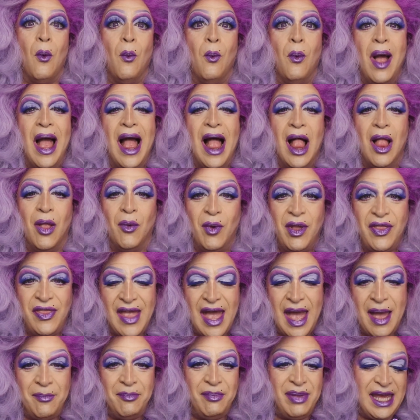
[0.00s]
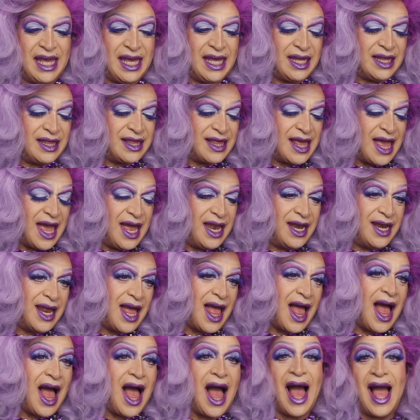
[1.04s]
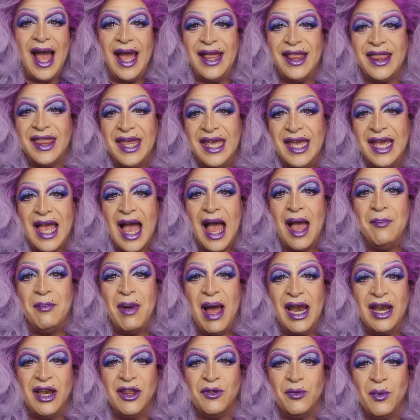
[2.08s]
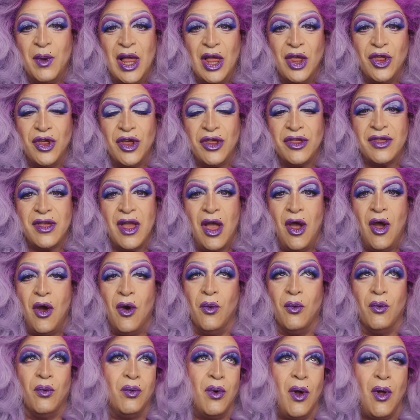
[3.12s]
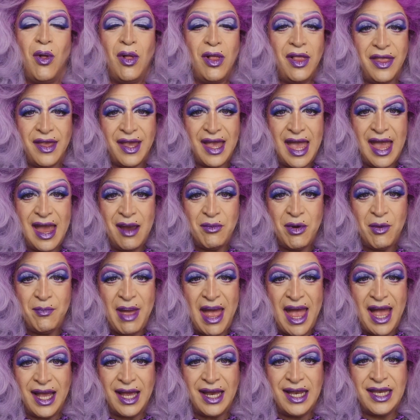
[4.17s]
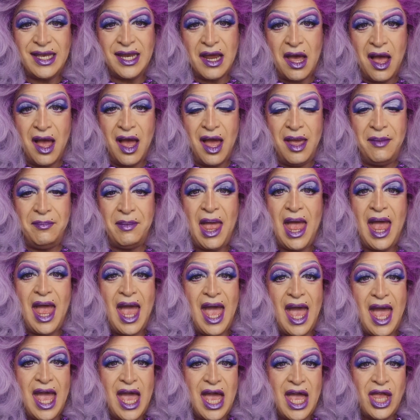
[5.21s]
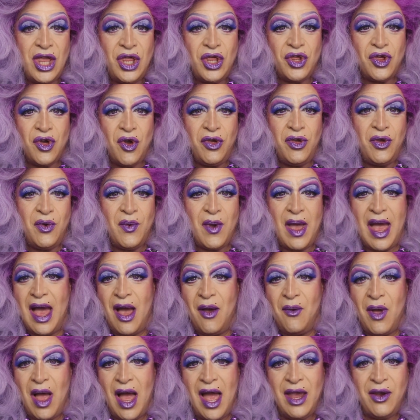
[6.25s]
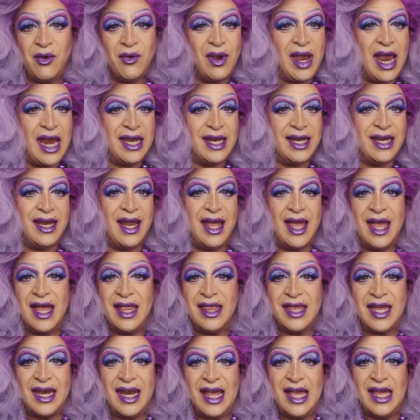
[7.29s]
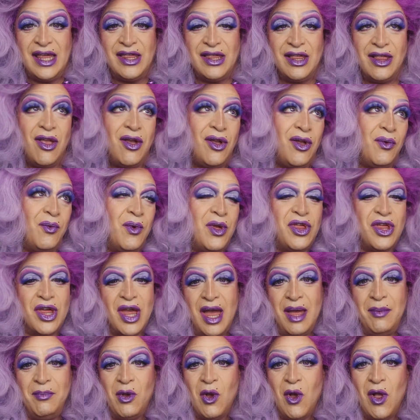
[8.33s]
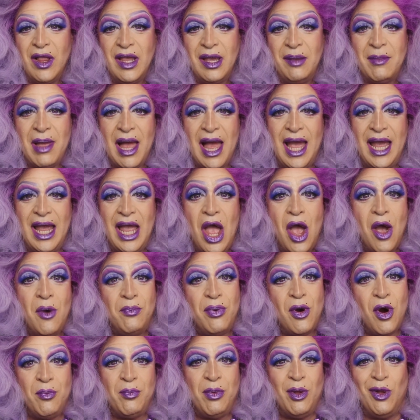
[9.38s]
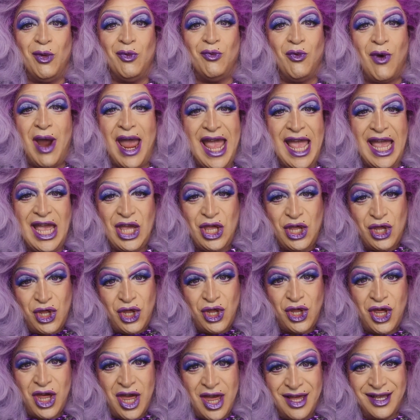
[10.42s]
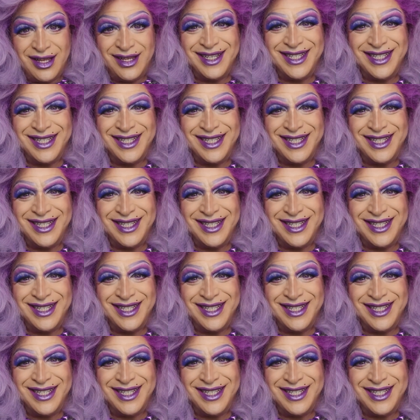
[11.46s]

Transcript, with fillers: Well, with that being said, I think I might as well just roll the camera back in time and show you how I created today's look, which I'm calling my purple range,